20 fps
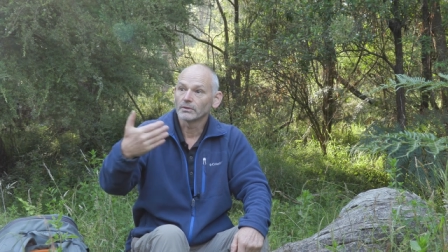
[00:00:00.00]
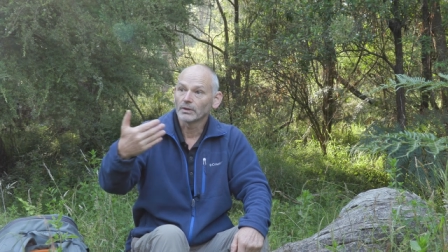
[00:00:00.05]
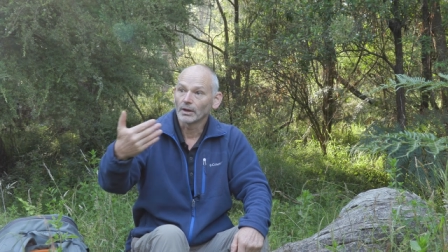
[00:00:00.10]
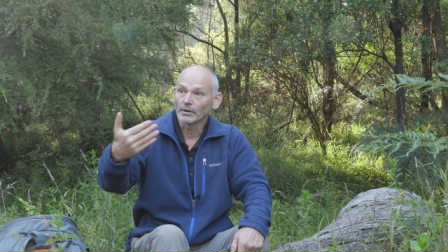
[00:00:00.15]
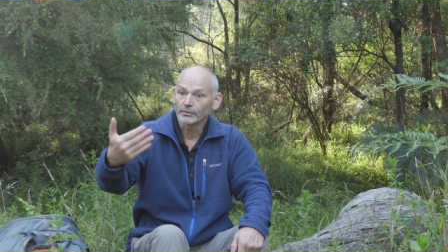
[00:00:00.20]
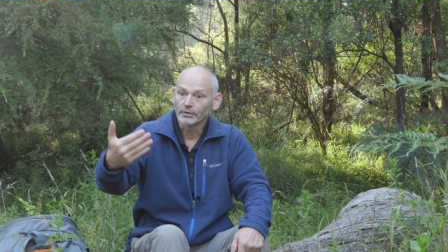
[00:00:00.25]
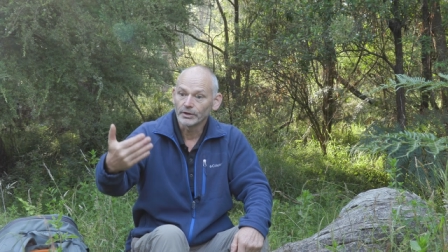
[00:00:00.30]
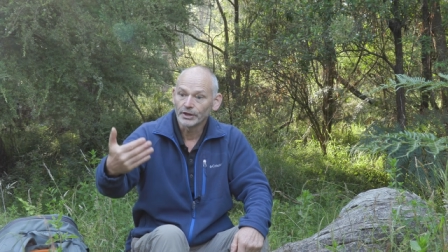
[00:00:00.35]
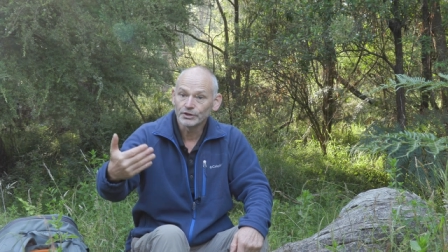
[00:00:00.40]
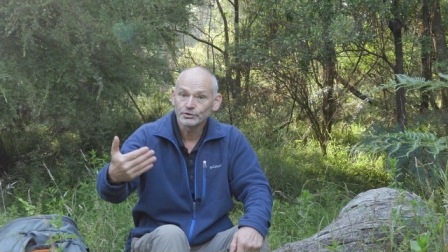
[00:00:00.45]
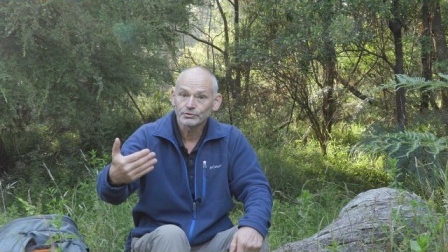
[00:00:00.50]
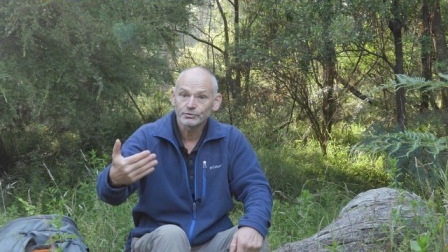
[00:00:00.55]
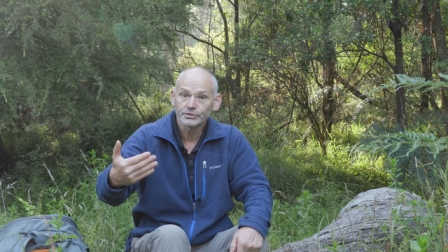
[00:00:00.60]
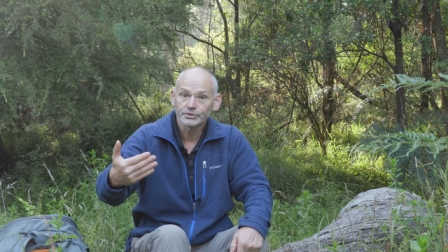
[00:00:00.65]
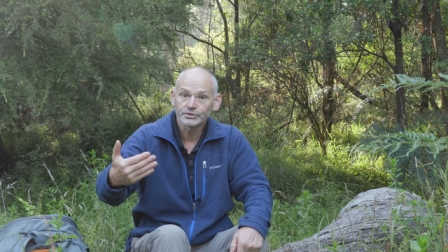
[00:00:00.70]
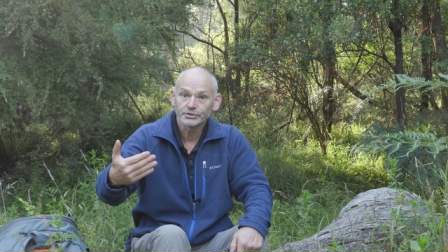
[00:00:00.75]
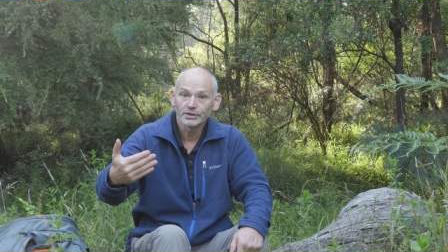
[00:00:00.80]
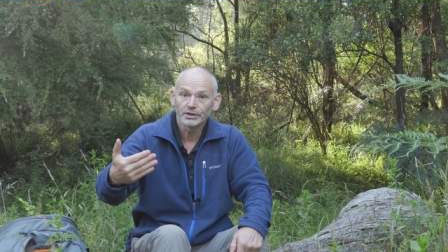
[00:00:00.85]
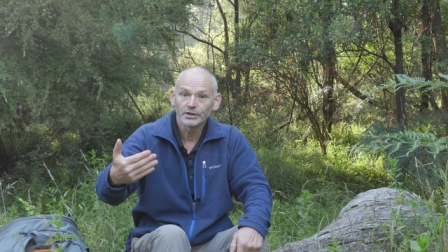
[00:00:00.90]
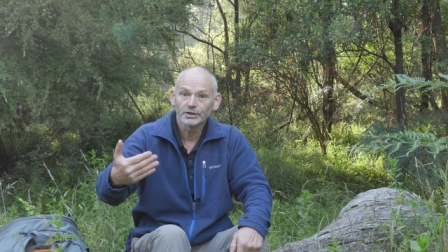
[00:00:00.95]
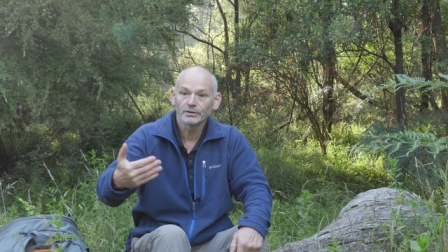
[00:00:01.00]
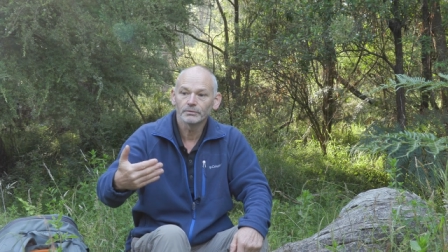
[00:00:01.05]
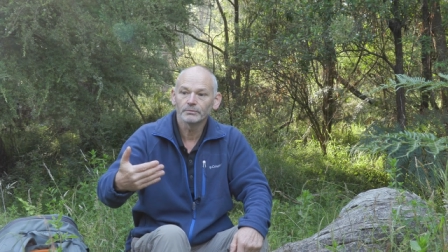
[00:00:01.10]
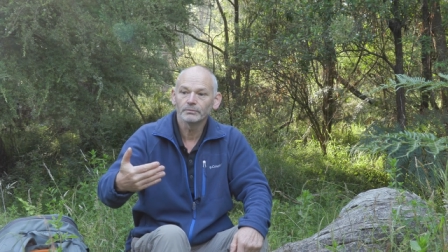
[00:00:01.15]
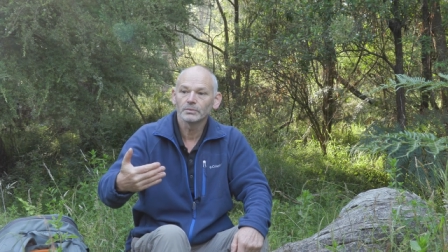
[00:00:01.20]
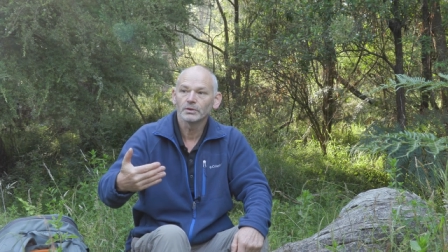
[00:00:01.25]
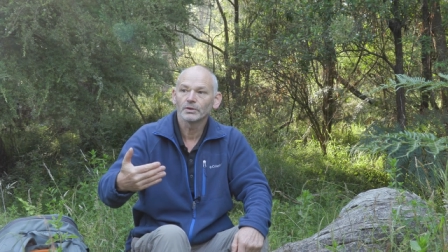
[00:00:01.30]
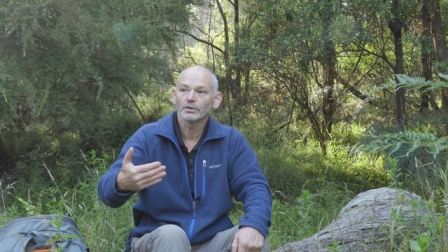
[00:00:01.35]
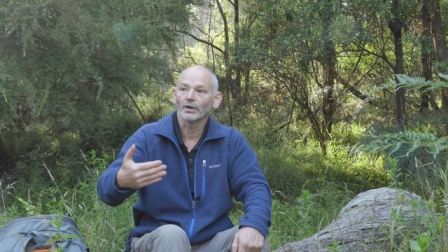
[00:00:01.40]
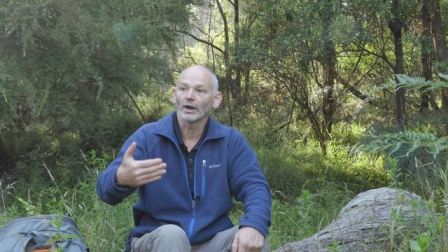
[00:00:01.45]
they were interested in
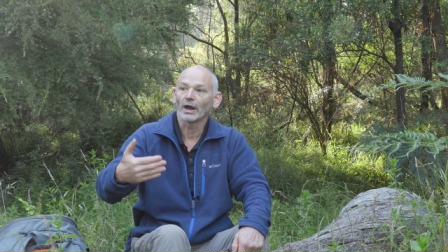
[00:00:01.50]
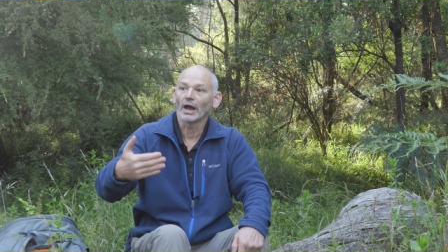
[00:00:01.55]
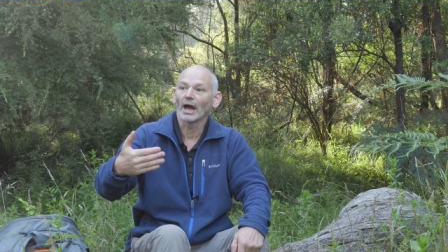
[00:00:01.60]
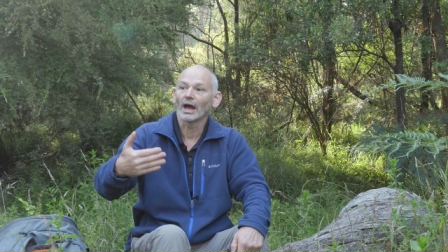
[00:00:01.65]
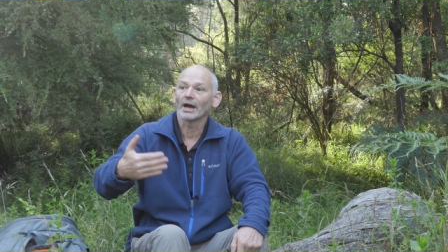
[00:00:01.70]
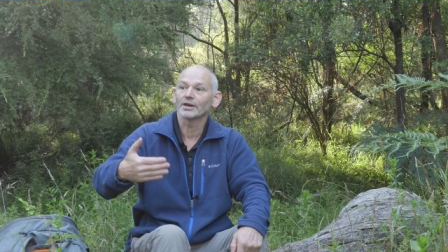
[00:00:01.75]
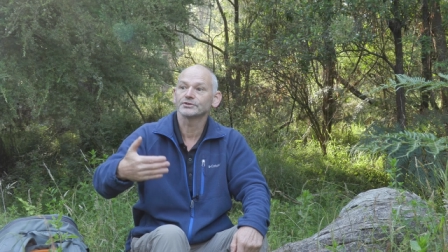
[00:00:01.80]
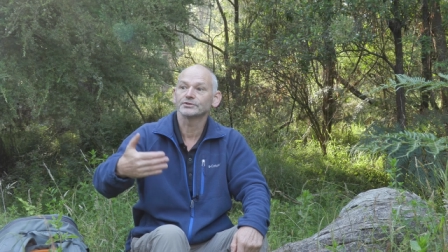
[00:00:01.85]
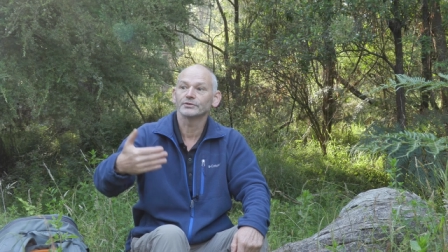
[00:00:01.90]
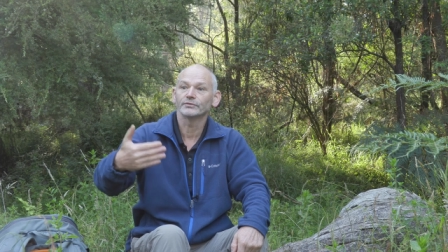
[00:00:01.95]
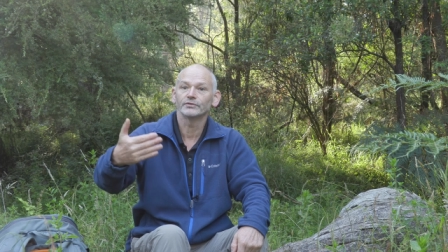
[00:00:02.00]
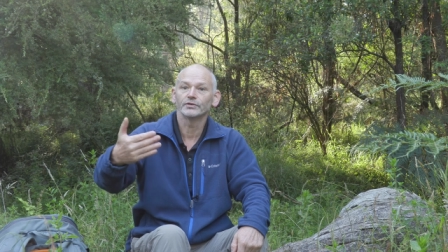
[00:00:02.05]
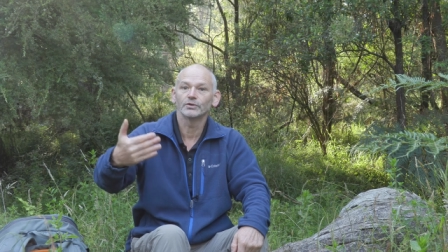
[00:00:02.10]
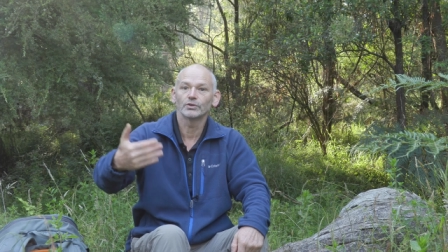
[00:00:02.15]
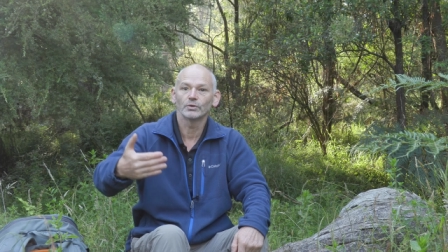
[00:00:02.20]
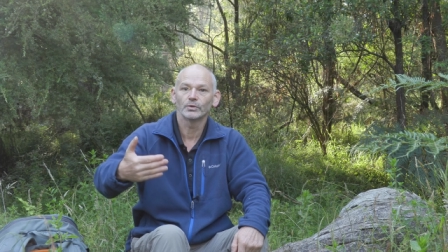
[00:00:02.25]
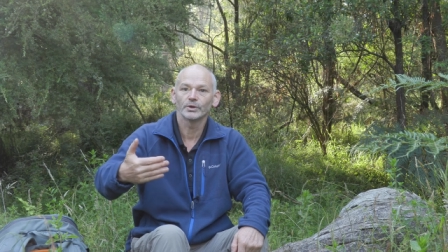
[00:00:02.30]
them, they asked a few